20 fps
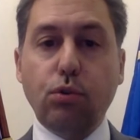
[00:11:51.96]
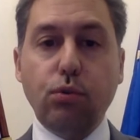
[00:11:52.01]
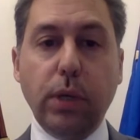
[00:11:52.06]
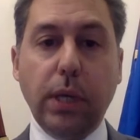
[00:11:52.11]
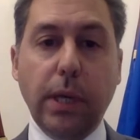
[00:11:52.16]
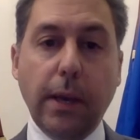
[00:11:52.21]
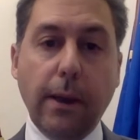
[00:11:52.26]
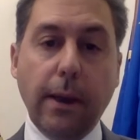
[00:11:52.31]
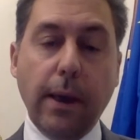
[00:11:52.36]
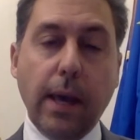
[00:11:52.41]

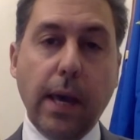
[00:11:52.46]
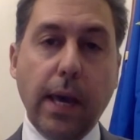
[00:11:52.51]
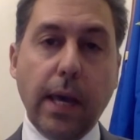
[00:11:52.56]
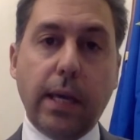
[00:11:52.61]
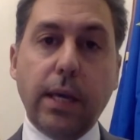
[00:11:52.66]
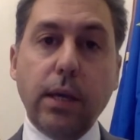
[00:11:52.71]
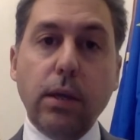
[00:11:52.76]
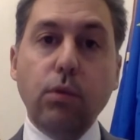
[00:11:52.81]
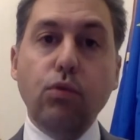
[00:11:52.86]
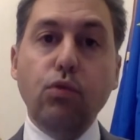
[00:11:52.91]
and thanks
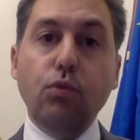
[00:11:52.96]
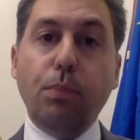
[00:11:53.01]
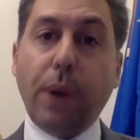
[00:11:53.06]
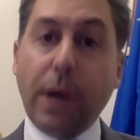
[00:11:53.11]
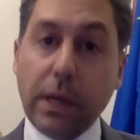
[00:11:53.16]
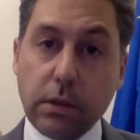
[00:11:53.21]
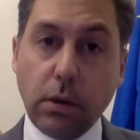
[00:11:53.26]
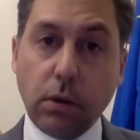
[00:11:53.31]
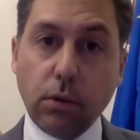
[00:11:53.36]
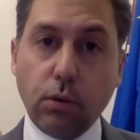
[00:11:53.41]
to all of
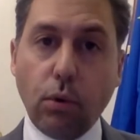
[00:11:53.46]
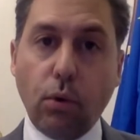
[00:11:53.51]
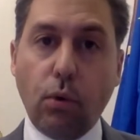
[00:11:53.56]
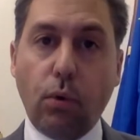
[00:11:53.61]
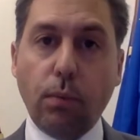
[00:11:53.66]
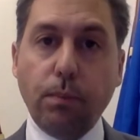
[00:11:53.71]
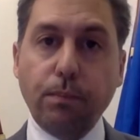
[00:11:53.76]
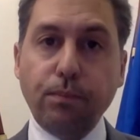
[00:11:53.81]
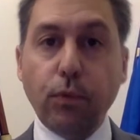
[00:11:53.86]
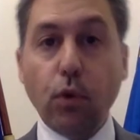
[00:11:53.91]
the hard
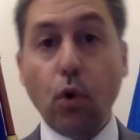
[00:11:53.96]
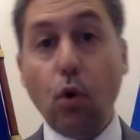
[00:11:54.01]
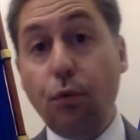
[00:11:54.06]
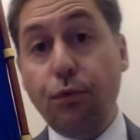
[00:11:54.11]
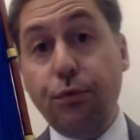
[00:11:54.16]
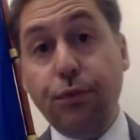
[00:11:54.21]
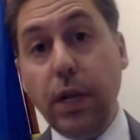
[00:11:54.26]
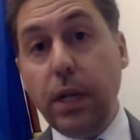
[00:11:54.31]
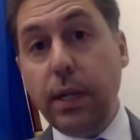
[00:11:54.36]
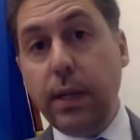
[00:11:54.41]
work and
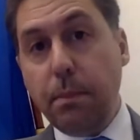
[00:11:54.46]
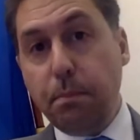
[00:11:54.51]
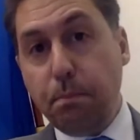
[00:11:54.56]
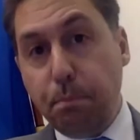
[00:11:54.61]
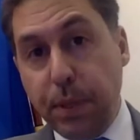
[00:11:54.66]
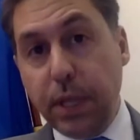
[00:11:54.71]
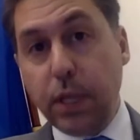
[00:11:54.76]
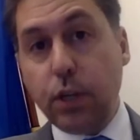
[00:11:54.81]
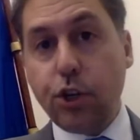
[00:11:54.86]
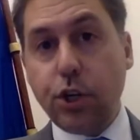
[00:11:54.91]
energy
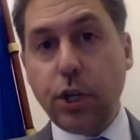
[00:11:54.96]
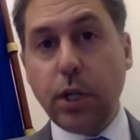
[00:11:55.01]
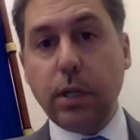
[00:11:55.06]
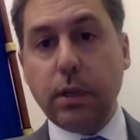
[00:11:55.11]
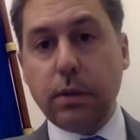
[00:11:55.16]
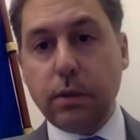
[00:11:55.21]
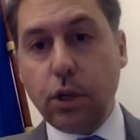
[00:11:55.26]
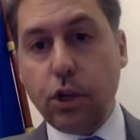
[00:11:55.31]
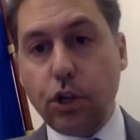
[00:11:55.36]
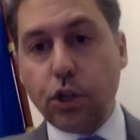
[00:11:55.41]
that
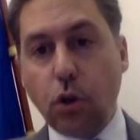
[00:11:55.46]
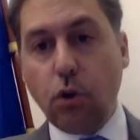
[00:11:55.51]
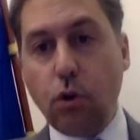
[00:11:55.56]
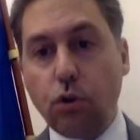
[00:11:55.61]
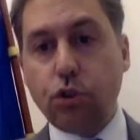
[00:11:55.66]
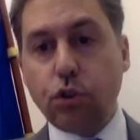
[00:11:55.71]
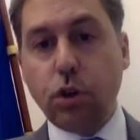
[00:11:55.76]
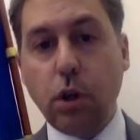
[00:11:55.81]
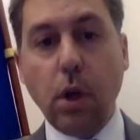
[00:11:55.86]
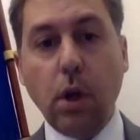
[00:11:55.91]

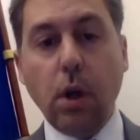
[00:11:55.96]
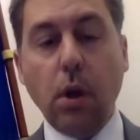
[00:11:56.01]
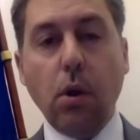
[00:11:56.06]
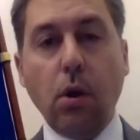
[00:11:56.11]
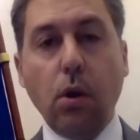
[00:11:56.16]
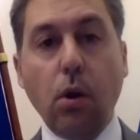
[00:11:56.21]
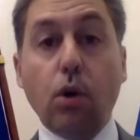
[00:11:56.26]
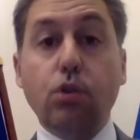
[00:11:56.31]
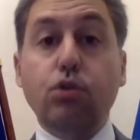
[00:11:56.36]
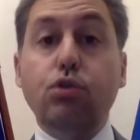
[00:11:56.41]
people have been
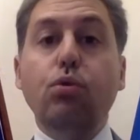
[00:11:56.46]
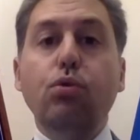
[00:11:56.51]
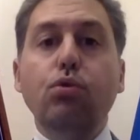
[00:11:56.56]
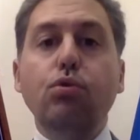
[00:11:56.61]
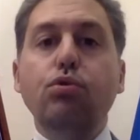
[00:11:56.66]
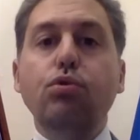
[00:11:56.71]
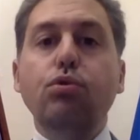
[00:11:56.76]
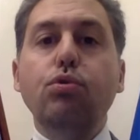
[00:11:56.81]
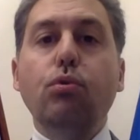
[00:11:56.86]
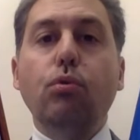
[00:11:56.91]
putting
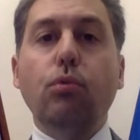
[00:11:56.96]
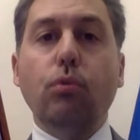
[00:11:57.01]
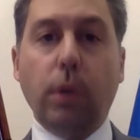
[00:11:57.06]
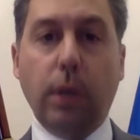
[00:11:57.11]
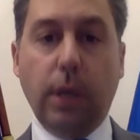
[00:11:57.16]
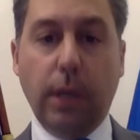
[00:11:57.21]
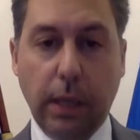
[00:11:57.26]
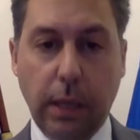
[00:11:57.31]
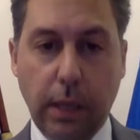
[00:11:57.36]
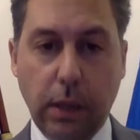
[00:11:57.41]
in
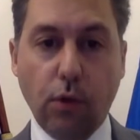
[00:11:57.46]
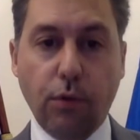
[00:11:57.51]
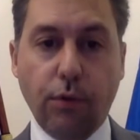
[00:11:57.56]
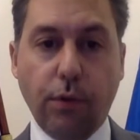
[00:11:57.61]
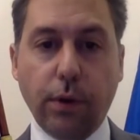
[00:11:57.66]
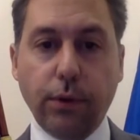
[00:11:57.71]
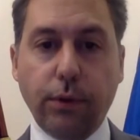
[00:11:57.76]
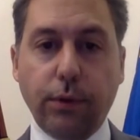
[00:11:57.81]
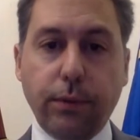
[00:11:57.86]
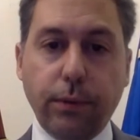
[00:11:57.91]
to their
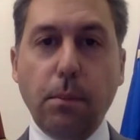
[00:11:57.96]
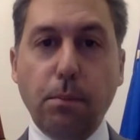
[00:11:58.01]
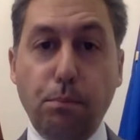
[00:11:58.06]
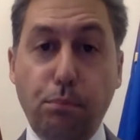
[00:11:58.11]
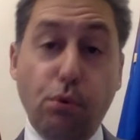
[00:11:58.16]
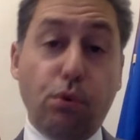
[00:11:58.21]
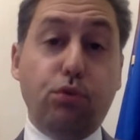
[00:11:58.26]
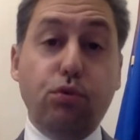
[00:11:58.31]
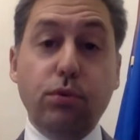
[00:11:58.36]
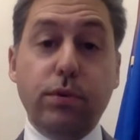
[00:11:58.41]
pitches
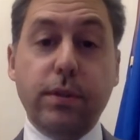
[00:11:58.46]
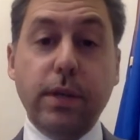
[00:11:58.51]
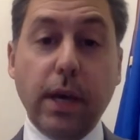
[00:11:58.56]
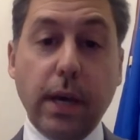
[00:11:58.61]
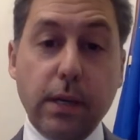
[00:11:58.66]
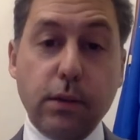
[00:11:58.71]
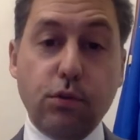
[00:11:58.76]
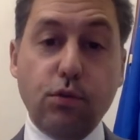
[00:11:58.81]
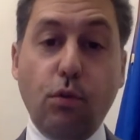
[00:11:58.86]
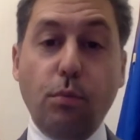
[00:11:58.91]
and
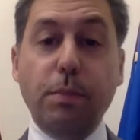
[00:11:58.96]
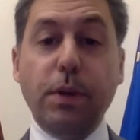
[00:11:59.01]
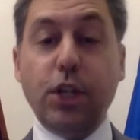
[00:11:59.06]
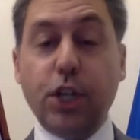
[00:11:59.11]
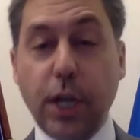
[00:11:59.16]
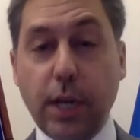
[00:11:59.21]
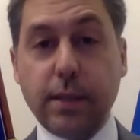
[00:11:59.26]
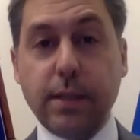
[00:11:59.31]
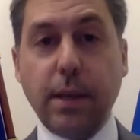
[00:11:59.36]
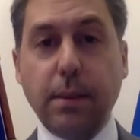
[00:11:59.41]
their
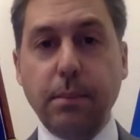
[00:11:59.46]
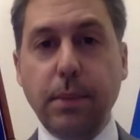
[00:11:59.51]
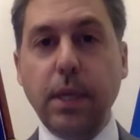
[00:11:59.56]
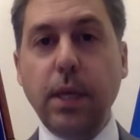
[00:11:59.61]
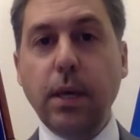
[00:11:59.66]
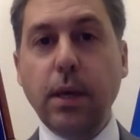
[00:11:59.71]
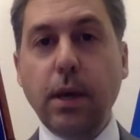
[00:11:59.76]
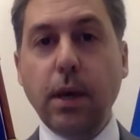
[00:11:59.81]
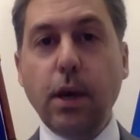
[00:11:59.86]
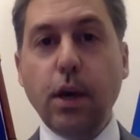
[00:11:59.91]
innovative
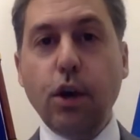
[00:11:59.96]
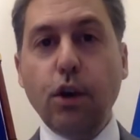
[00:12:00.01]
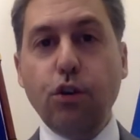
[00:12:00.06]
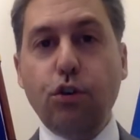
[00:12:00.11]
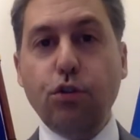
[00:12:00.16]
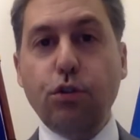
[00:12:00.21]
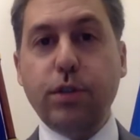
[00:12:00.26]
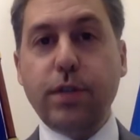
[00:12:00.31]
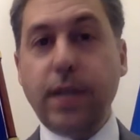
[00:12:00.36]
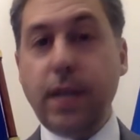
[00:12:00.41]

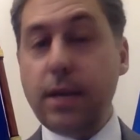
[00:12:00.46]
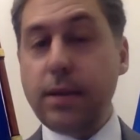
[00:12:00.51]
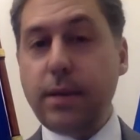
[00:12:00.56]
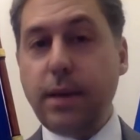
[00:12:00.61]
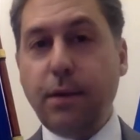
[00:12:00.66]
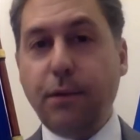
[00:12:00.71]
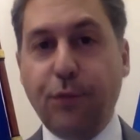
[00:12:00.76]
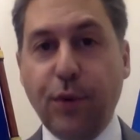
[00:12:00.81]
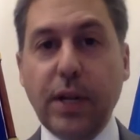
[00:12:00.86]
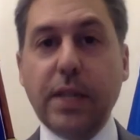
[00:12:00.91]
solutions.
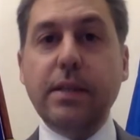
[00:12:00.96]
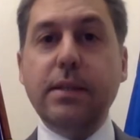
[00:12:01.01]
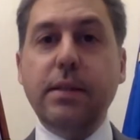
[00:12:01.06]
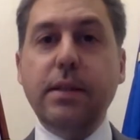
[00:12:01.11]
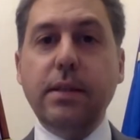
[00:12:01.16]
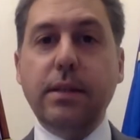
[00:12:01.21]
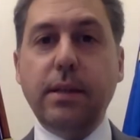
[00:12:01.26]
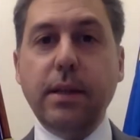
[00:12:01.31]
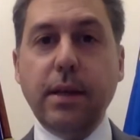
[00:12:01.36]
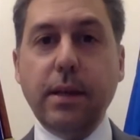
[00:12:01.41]

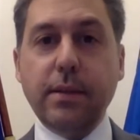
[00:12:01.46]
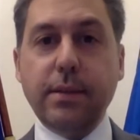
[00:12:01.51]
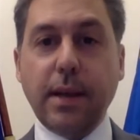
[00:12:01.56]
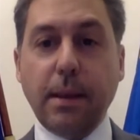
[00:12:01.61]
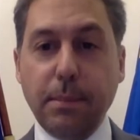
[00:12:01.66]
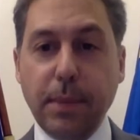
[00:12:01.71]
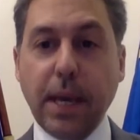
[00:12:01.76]
As